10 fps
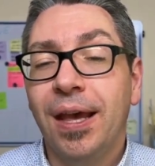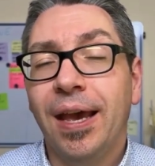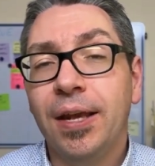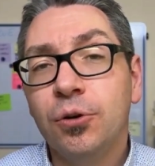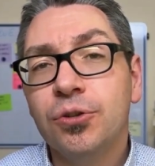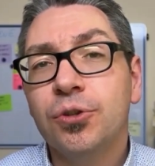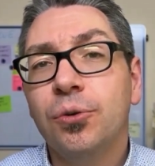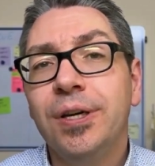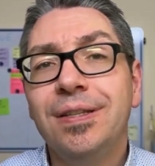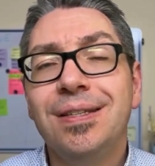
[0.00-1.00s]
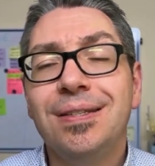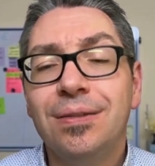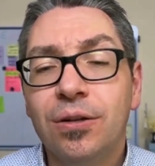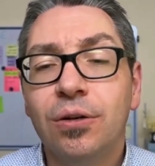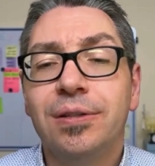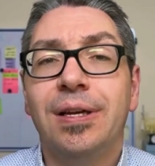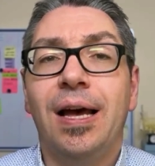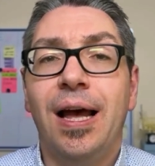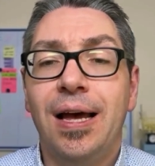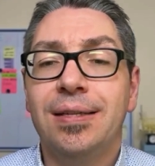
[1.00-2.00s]
And also, it is not
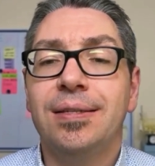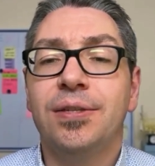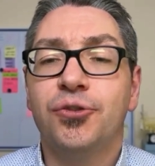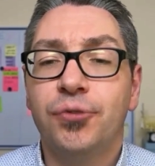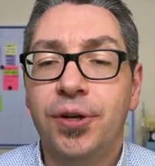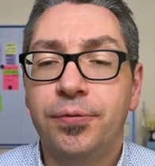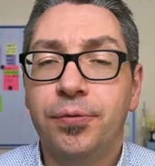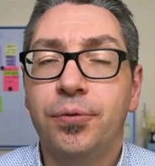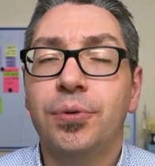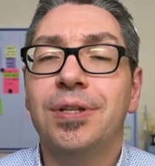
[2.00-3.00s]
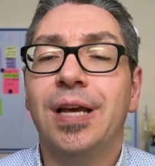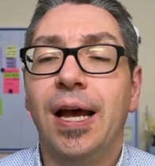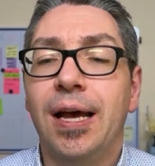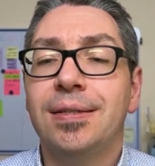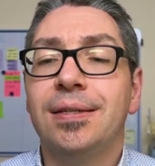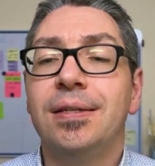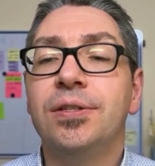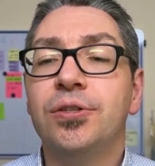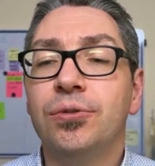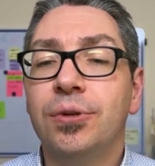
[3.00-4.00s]
as straightforward as
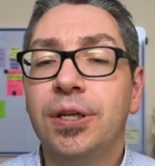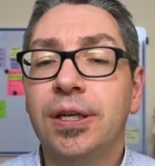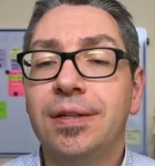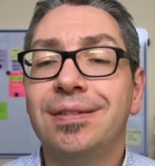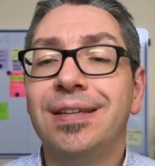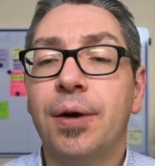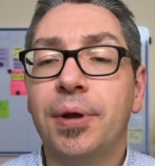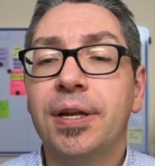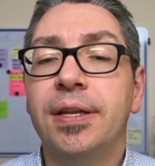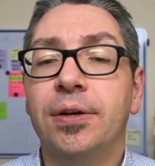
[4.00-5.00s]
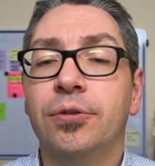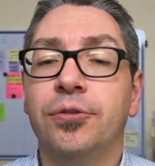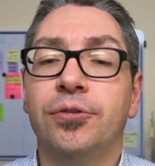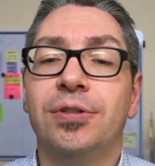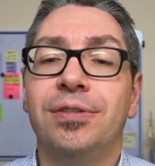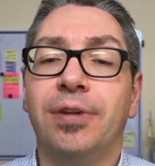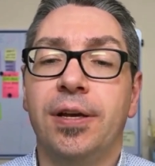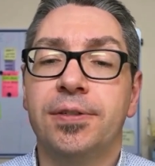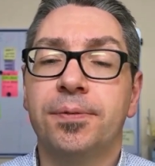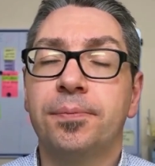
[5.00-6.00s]
installing it directly on the
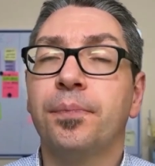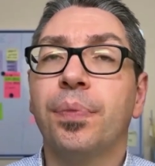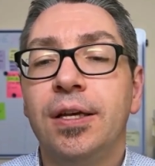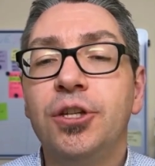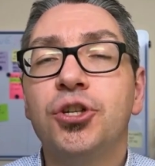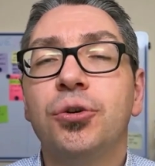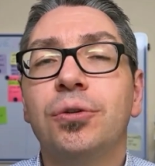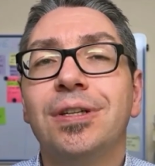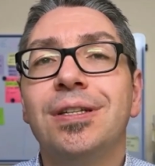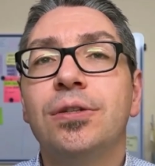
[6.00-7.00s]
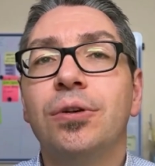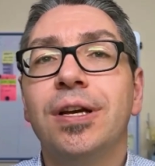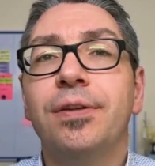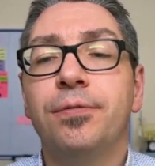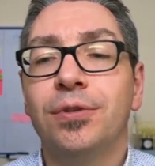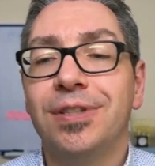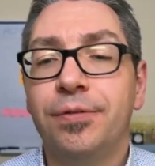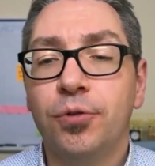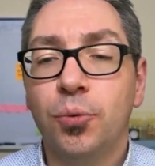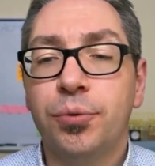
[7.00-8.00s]
device. In short, it's okay for
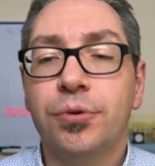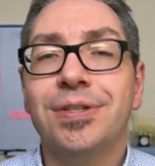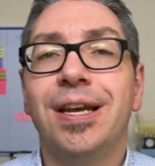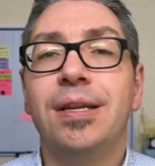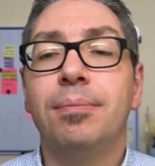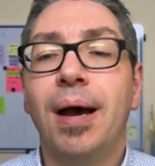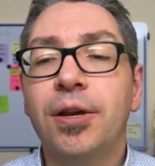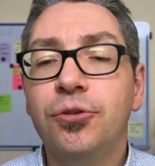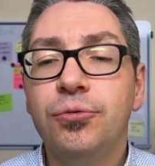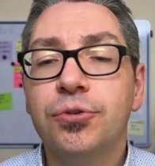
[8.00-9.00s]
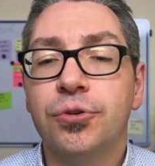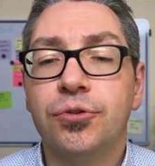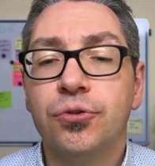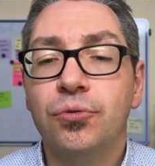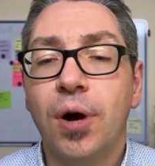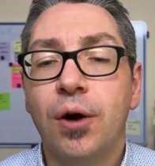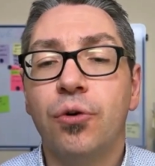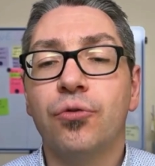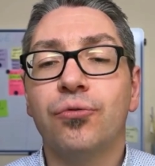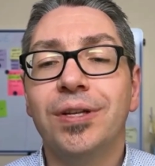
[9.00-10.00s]
developers and Mac users who are
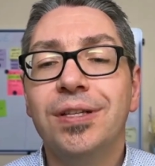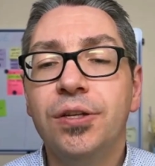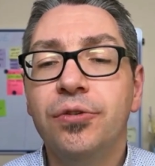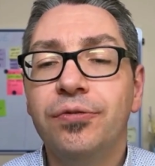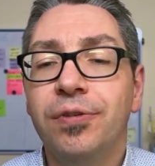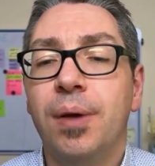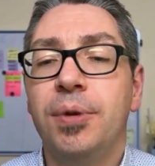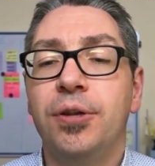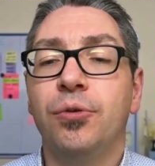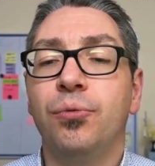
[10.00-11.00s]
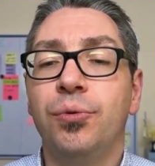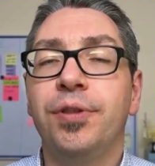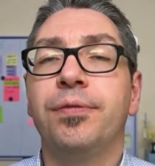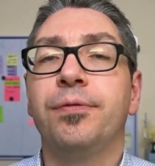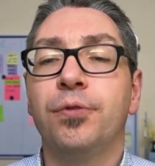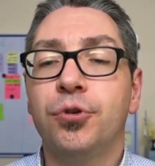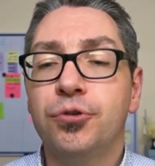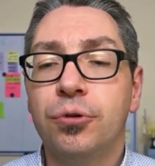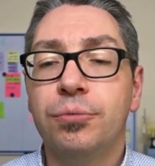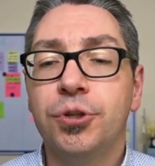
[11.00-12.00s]
already familiar with
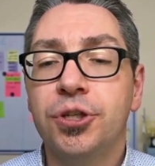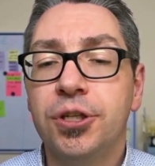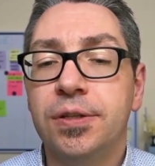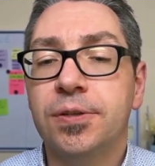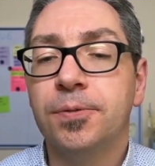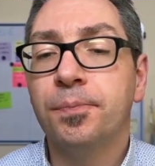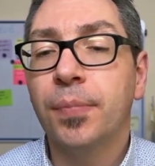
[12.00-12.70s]
virtual machines.